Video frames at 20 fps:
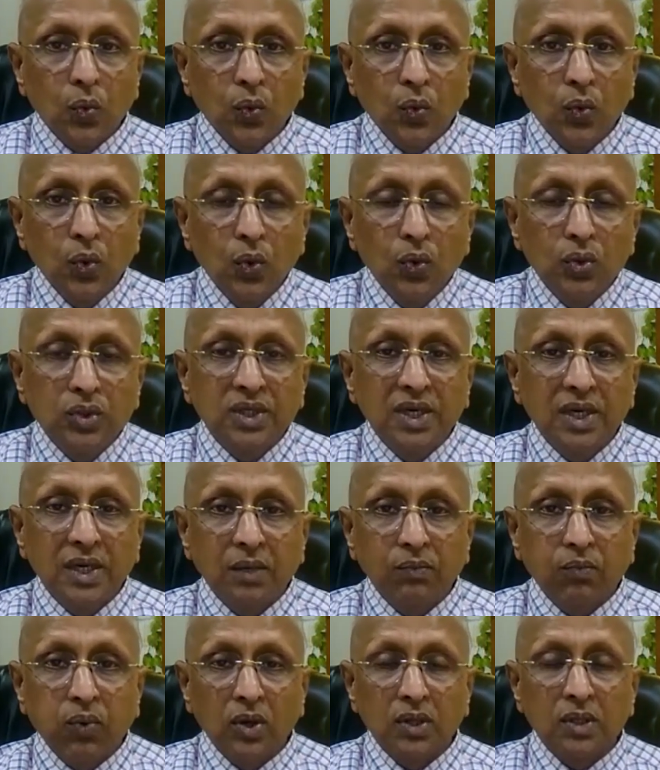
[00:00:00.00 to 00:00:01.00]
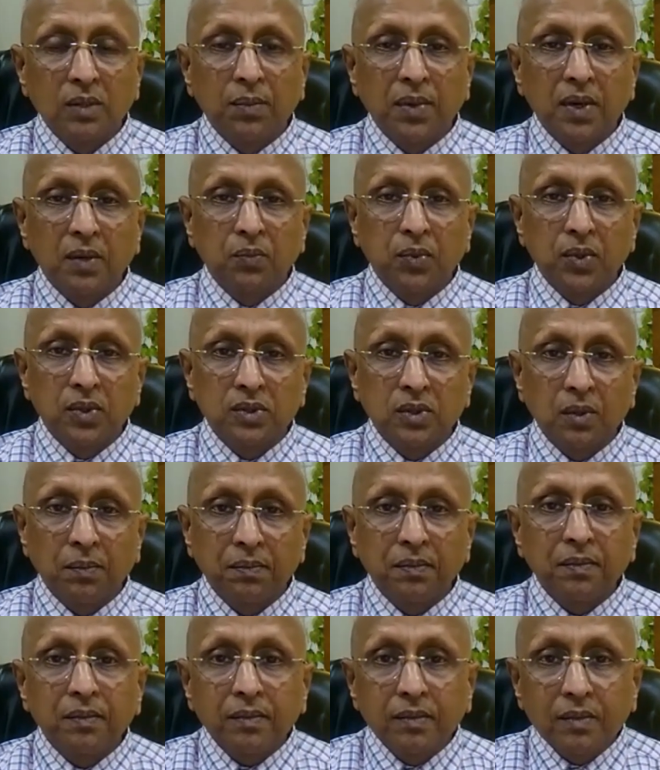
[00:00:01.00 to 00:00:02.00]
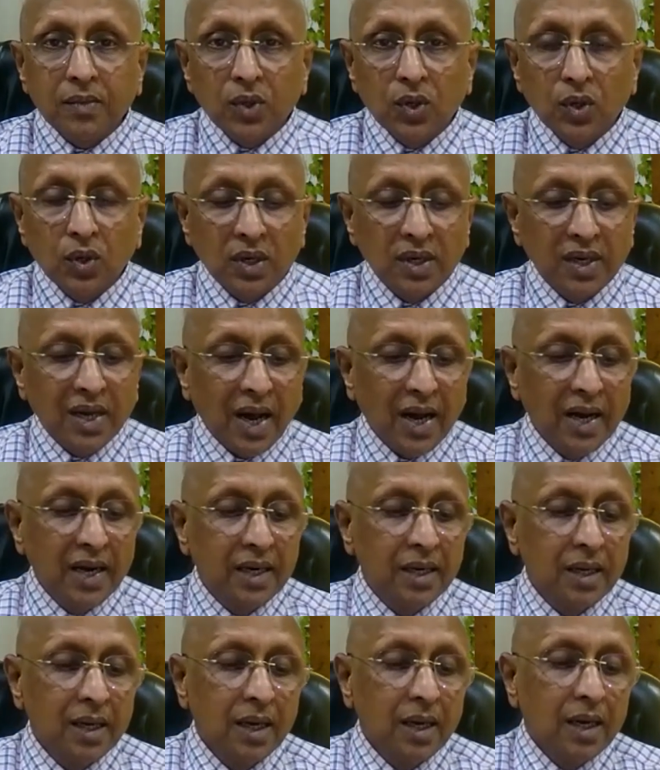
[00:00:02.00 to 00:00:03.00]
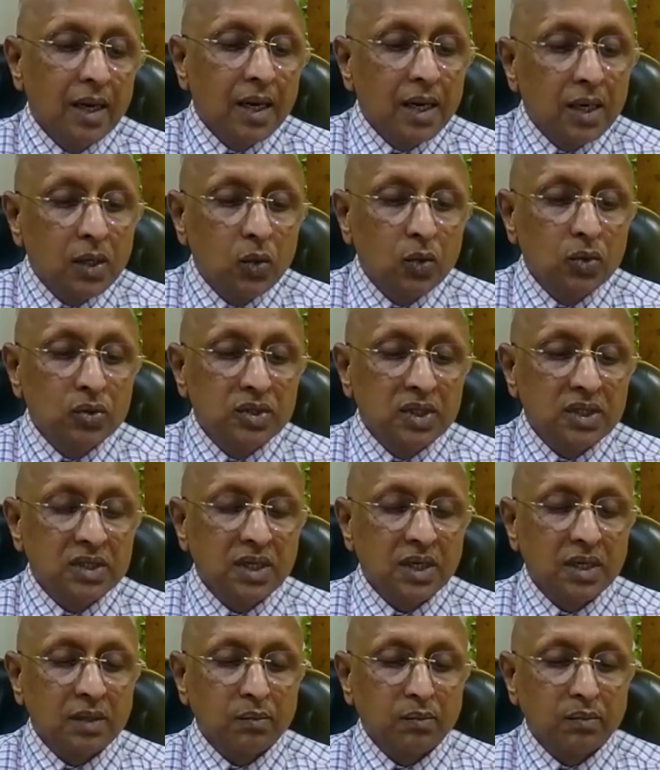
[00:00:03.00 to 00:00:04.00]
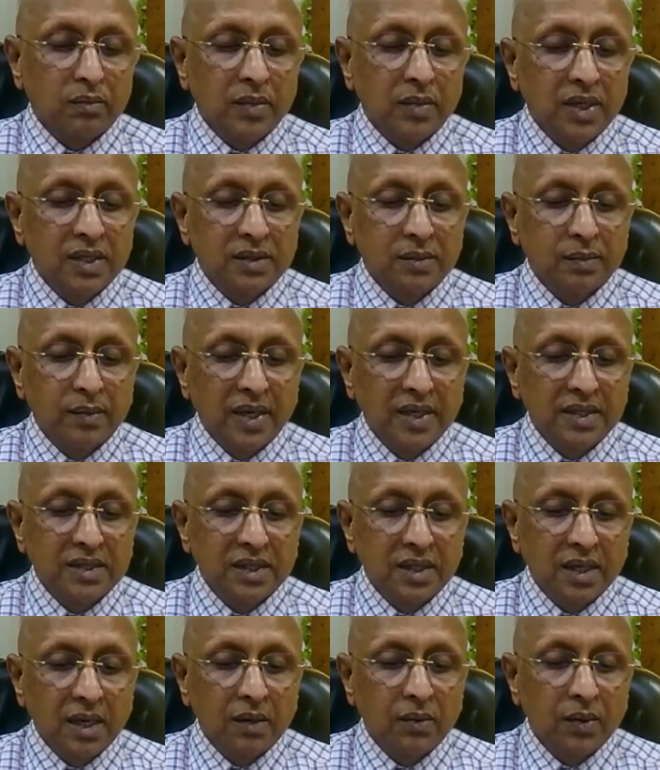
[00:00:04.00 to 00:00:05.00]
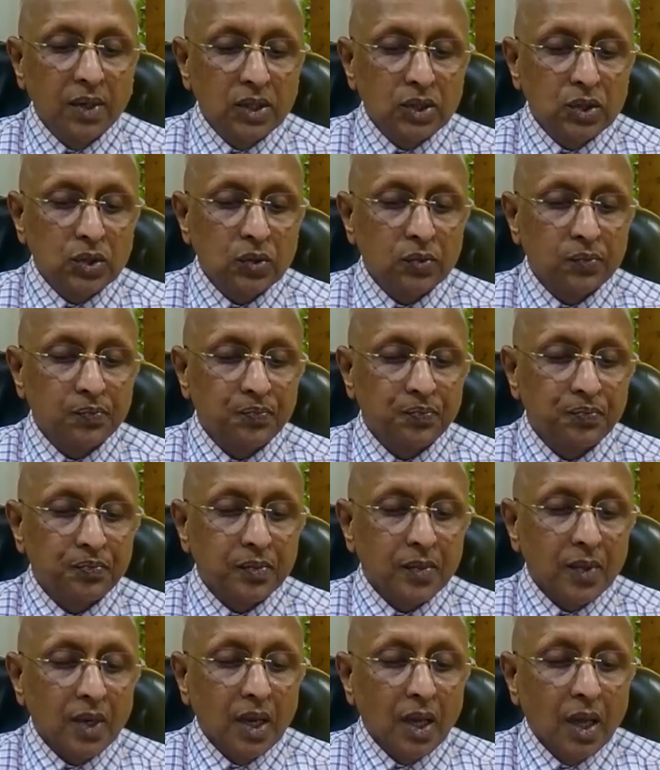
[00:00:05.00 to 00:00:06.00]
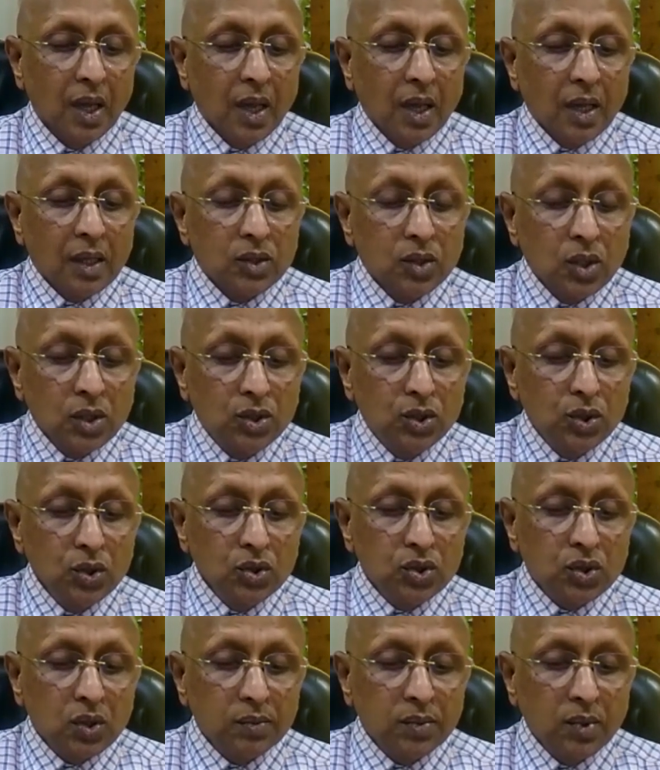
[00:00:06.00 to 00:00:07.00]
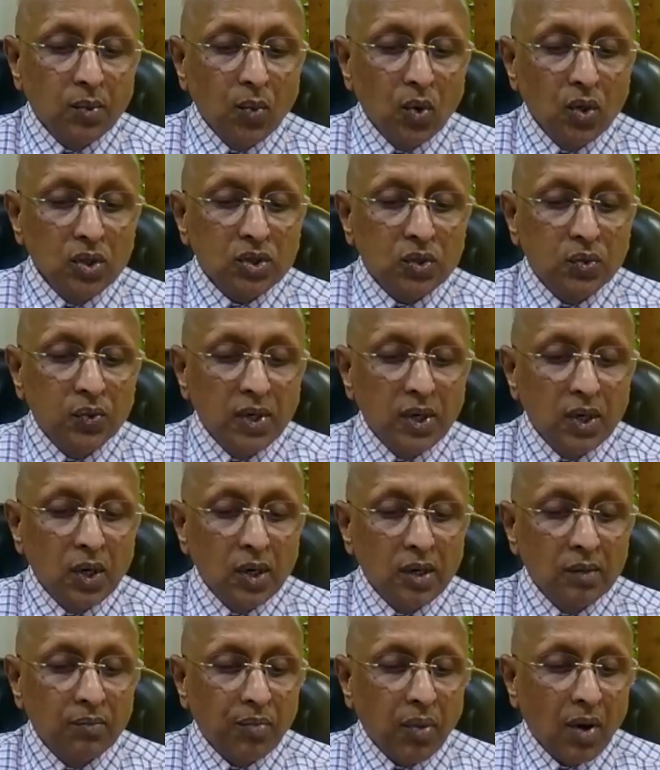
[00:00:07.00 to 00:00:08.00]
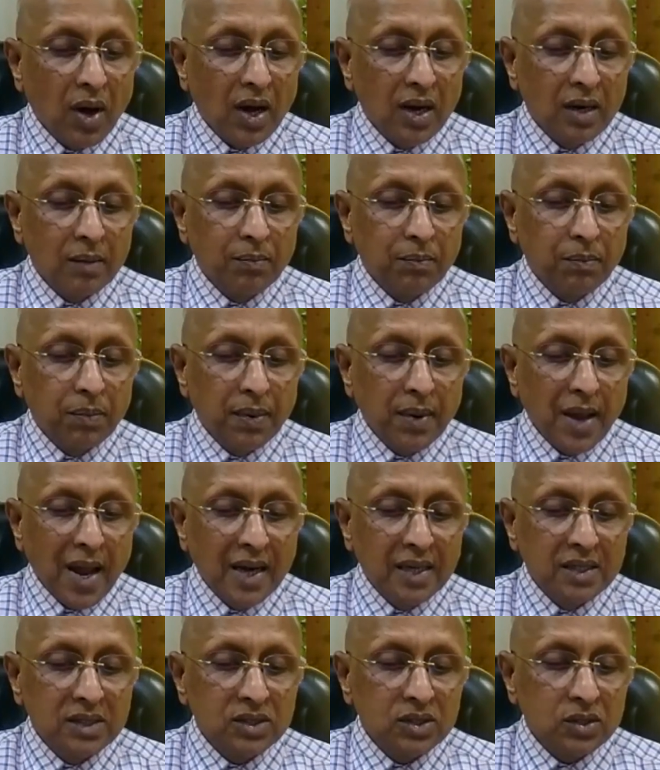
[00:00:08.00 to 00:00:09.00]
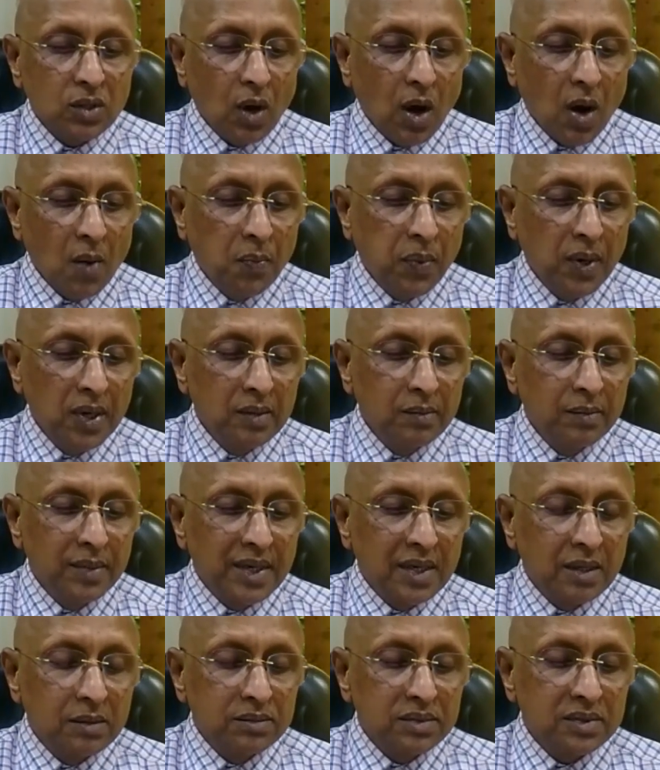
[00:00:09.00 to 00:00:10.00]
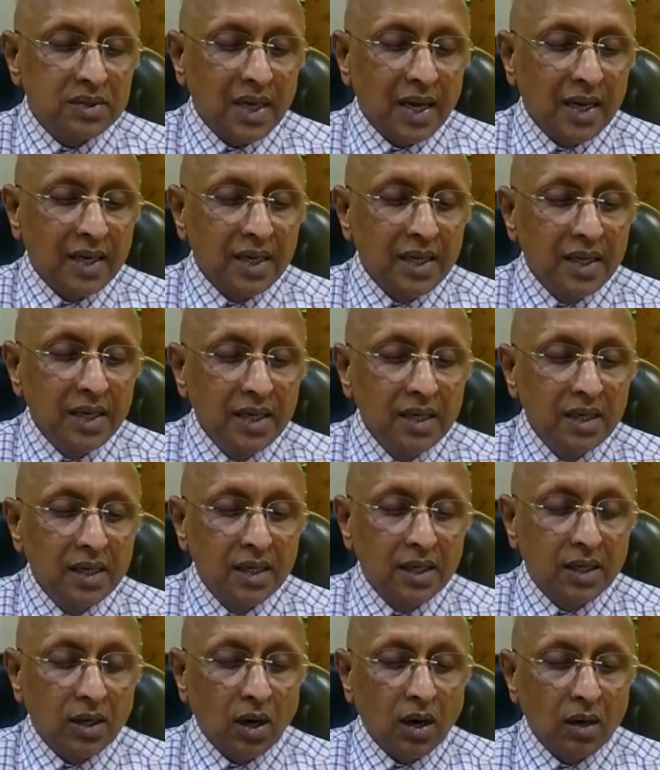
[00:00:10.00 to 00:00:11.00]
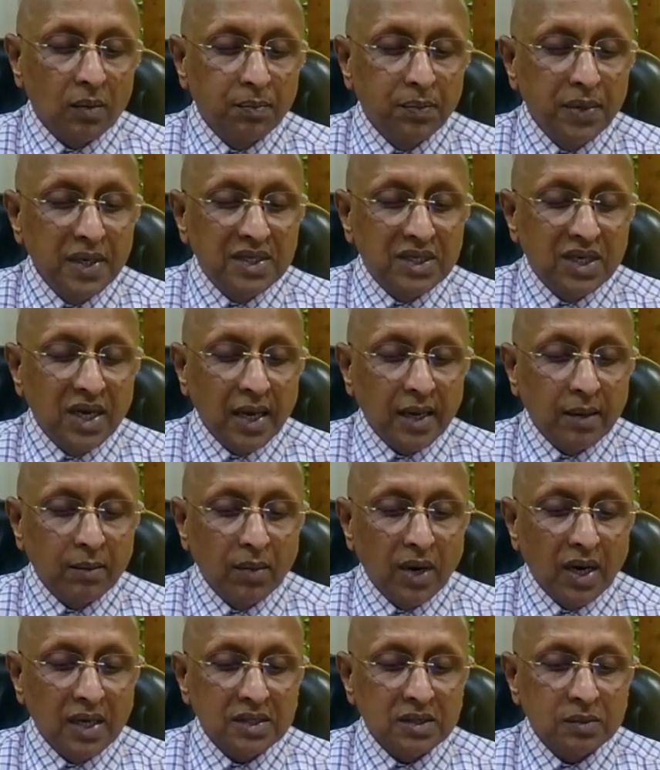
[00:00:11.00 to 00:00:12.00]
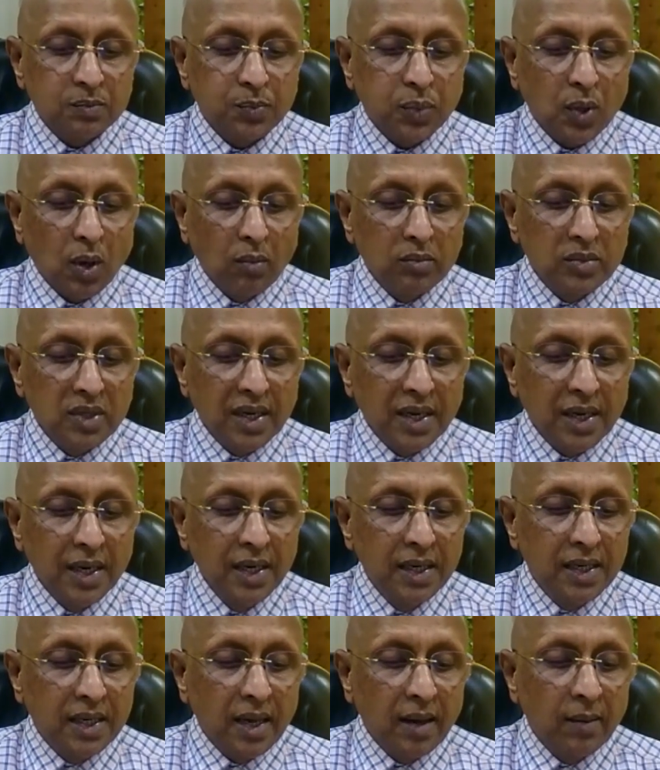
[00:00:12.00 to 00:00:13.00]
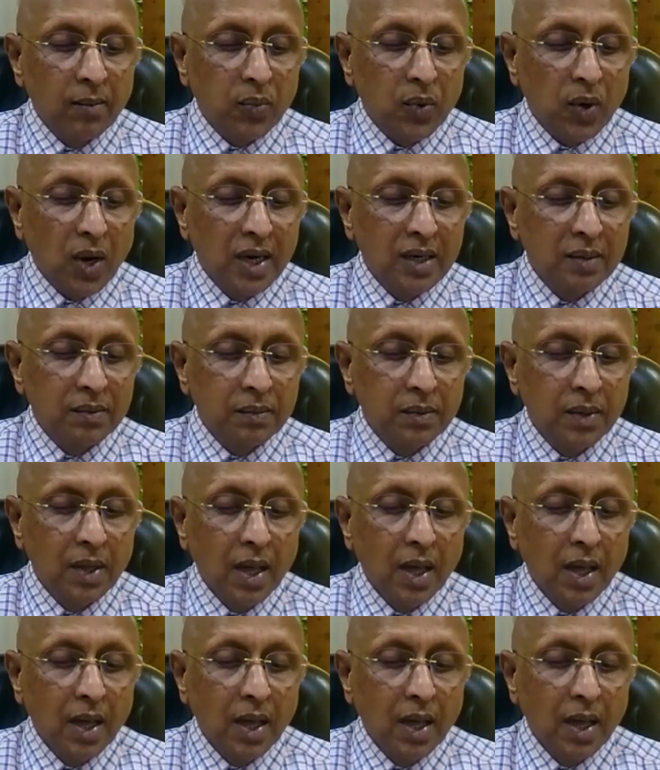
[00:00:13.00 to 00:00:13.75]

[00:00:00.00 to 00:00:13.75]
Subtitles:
use it for the purpose of your diet, it loses its medicinal virtue. The juice of the most virulent plants often becomes an inert or peach-like mass from the heat employed